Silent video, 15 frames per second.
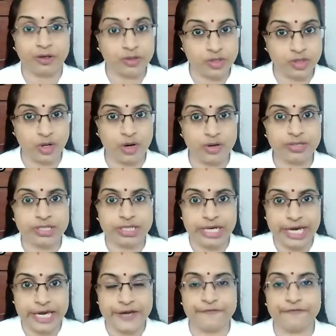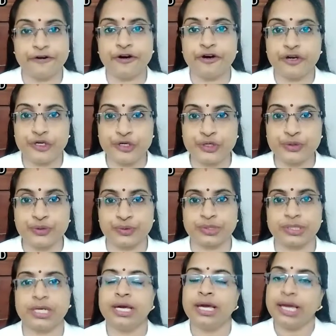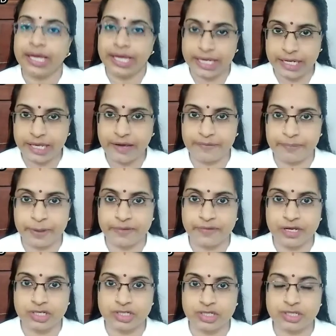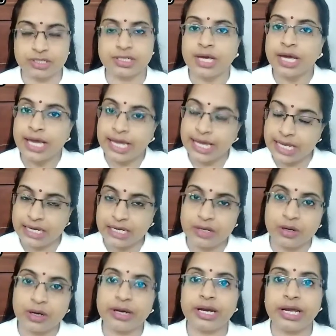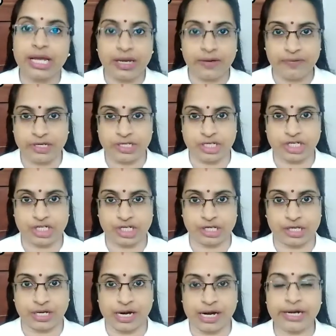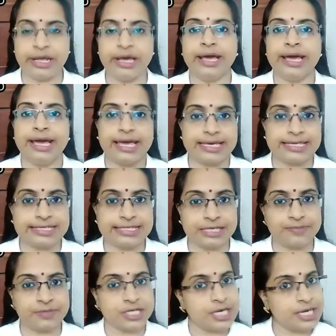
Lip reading: Don't ever use any abbreviations in your invitation card except